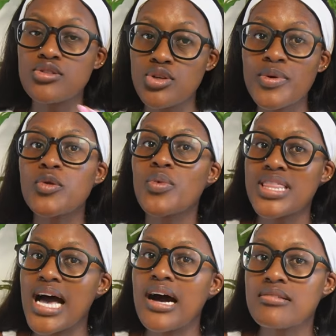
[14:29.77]
do it
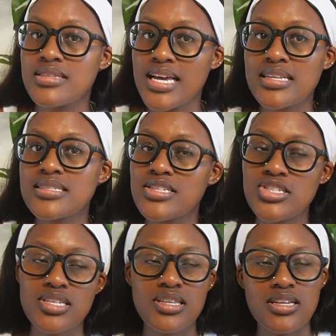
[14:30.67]
without the
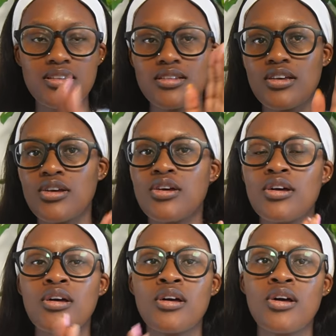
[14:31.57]
anesthesia, then
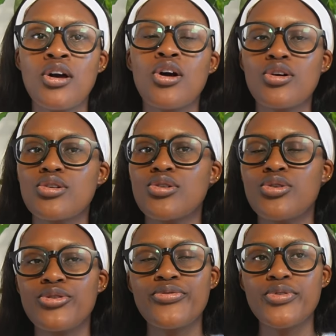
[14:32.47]

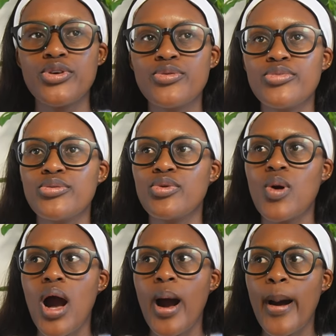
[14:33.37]
good for you, boo boo.